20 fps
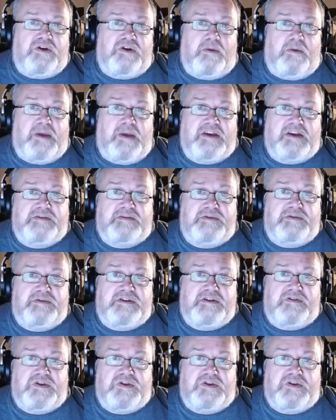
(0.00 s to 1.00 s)
or Max
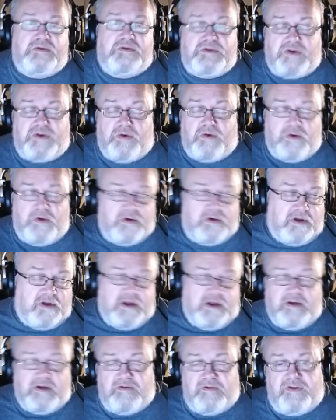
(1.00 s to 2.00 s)
materials or
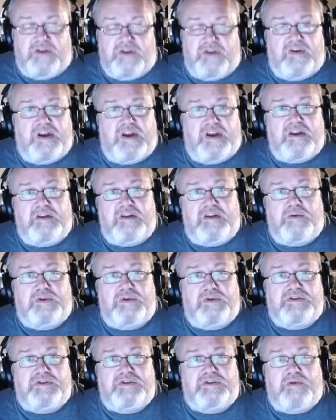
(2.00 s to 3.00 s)
V-Ray. You
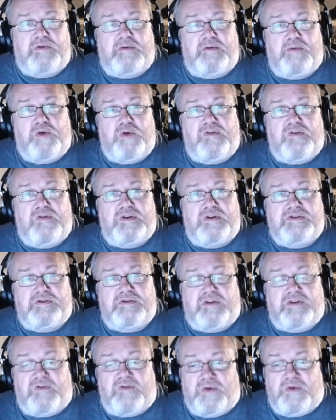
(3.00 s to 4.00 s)
want to swap them over to
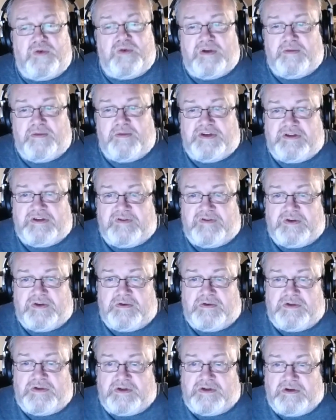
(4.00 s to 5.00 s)
Corona materials.